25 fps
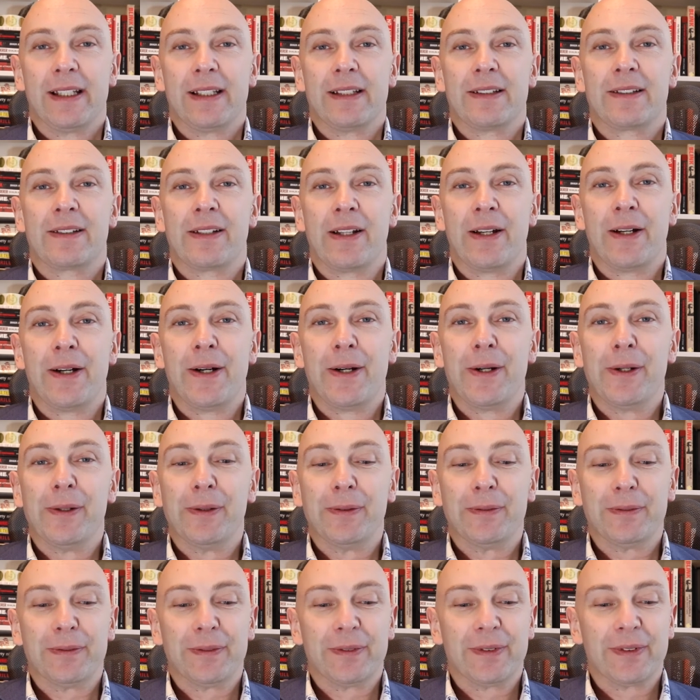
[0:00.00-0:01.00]

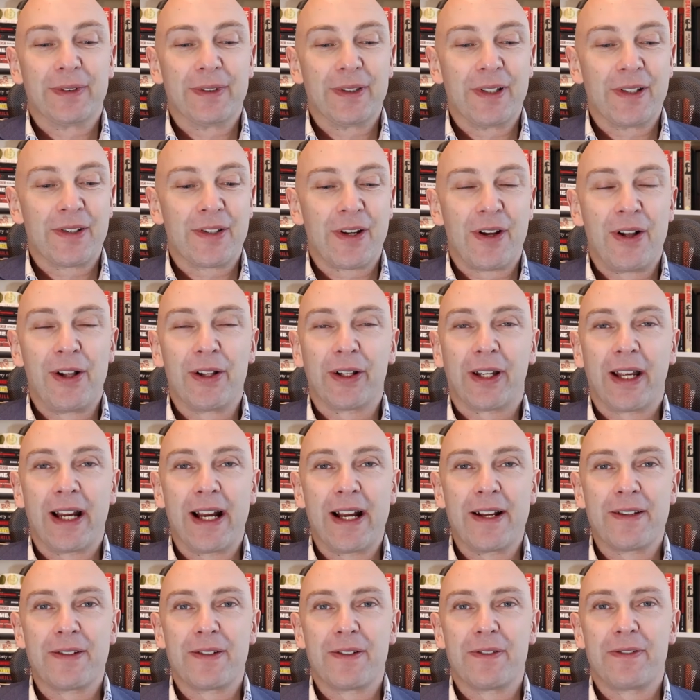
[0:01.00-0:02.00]
So there's all
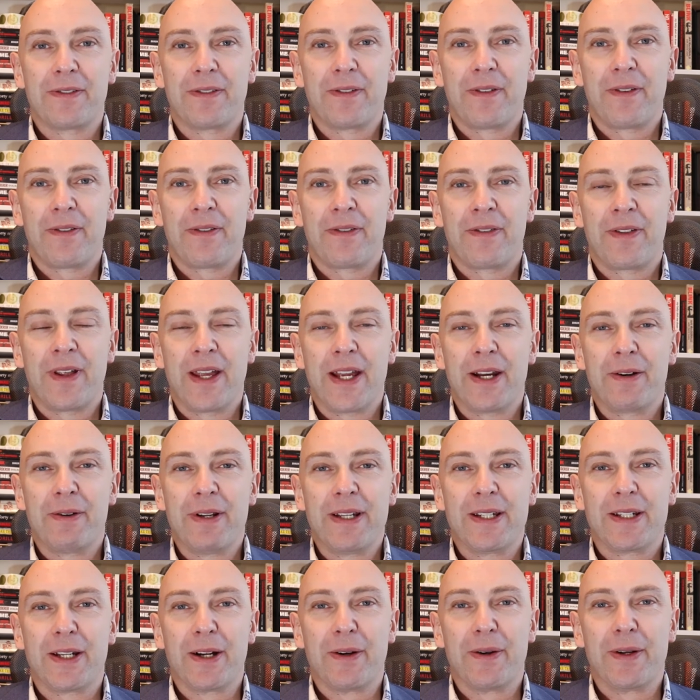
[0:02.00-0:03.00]
kinds of
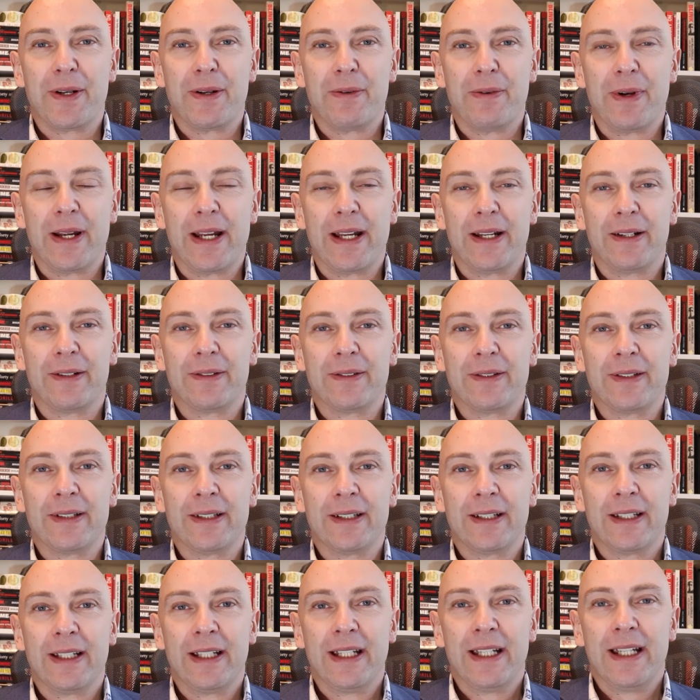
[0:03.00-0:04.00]
theories going around,
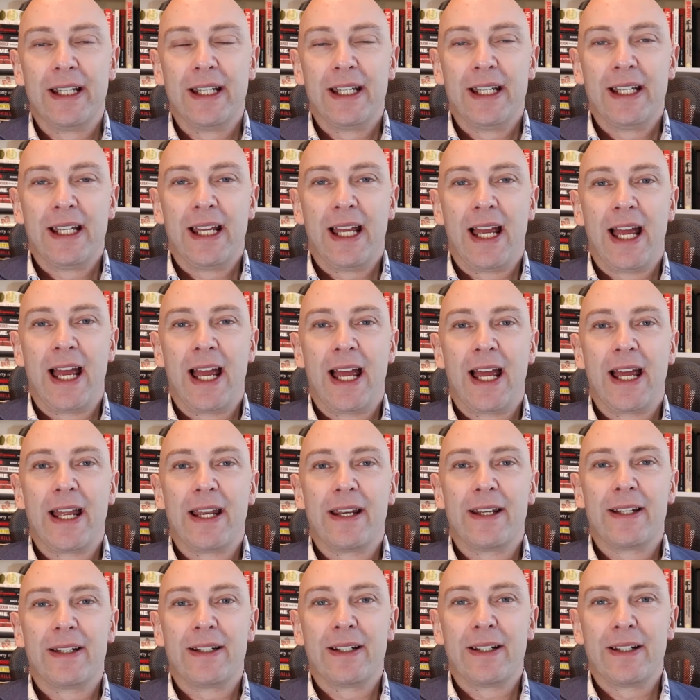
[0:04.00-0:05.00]

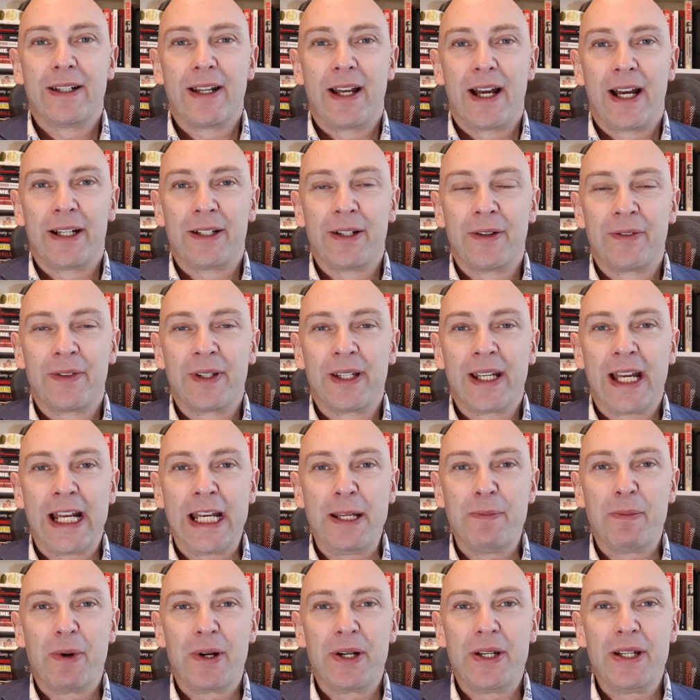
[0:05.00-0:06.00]
and I don't think
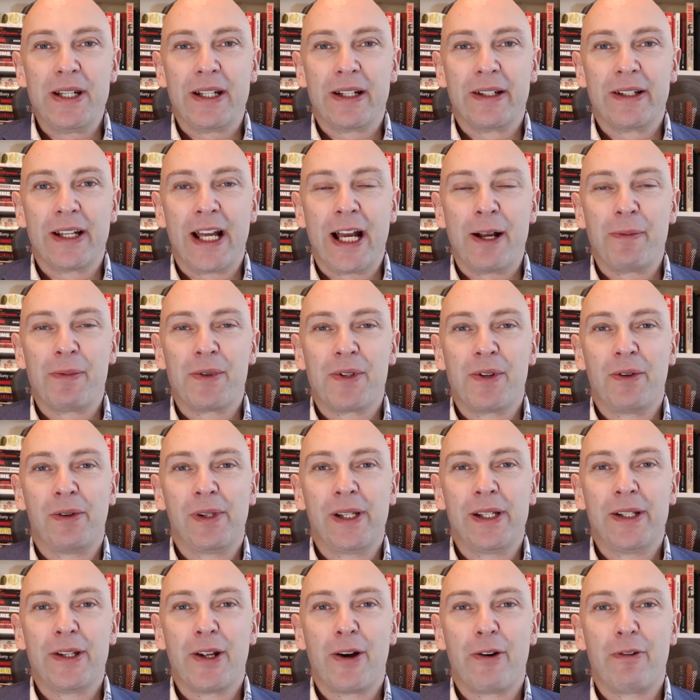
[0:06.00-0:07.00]
anybody can
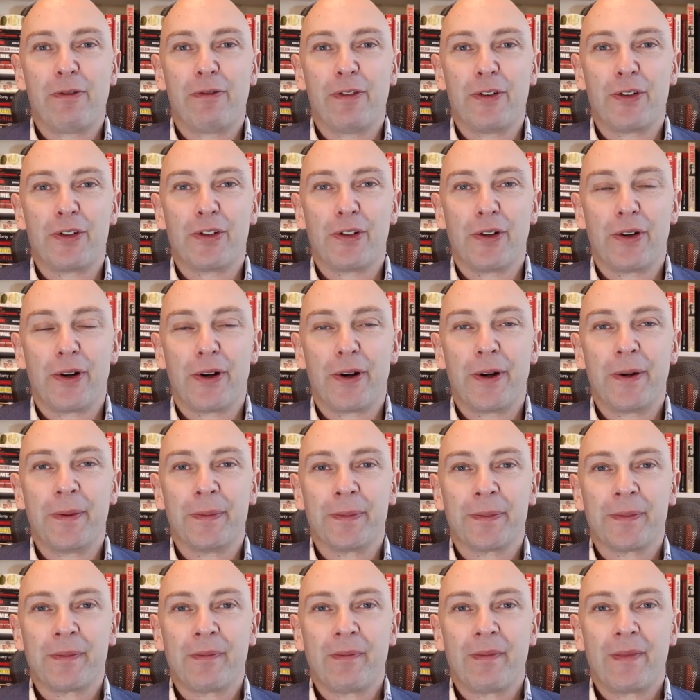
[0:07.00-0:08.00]
absolutely know for sure,
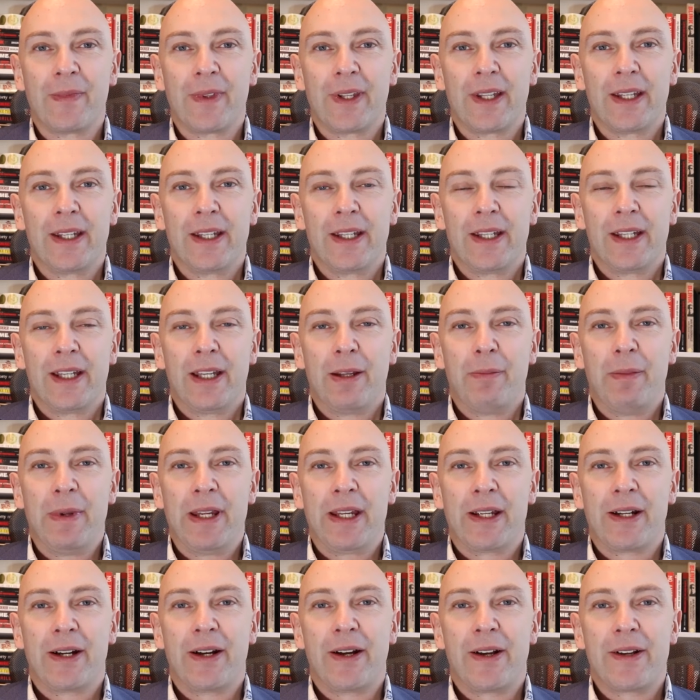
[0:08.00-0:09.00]

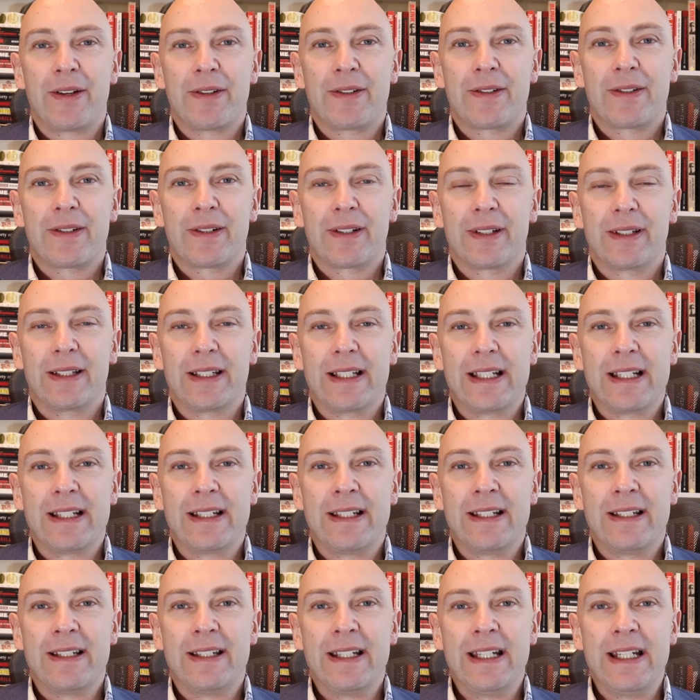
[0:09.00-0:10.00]
because
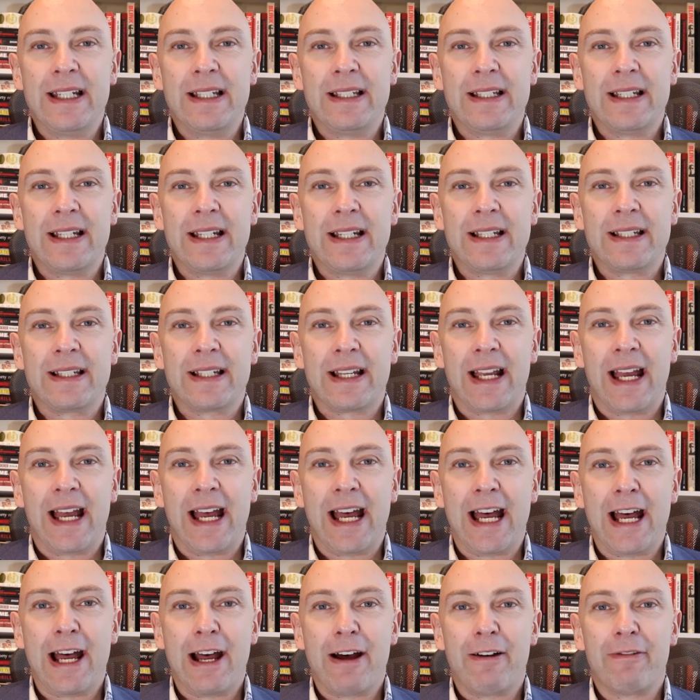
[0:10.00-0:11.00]
diseases
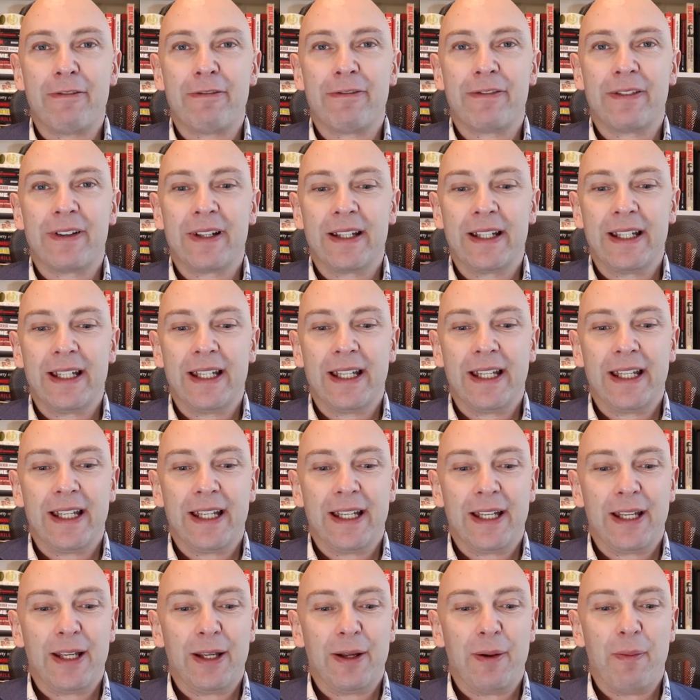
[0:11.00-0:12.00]
have
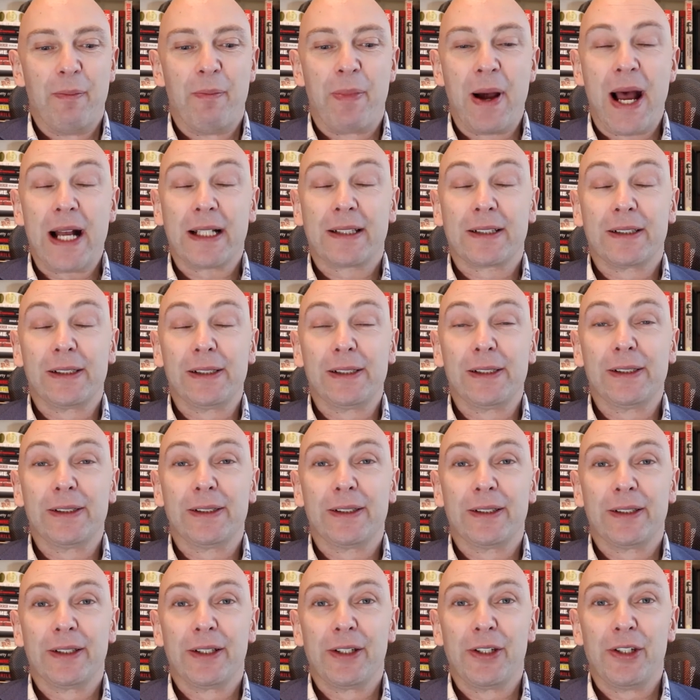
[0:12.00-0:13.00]
battled
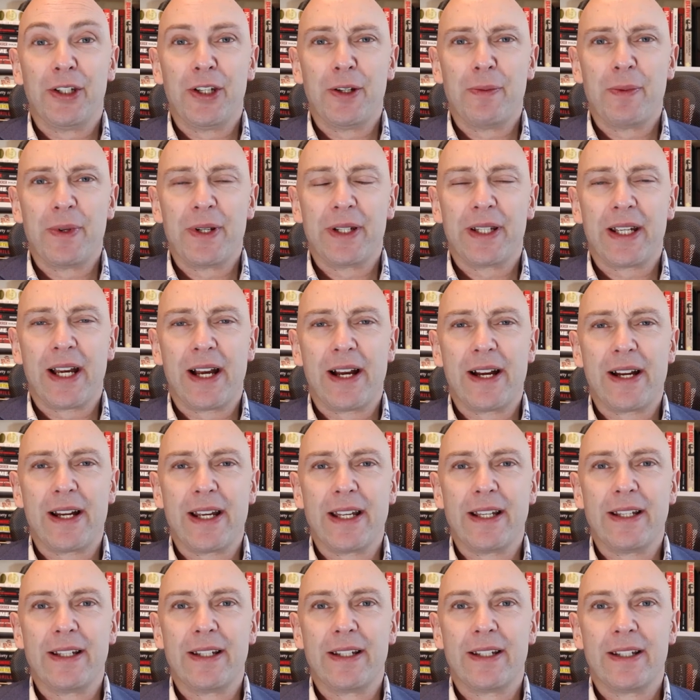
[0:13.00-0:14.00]

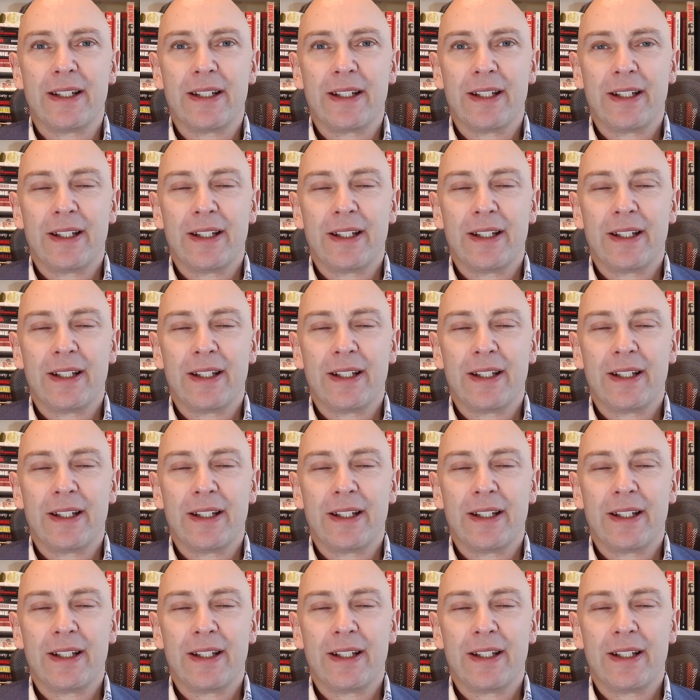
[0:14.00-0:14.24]
humankind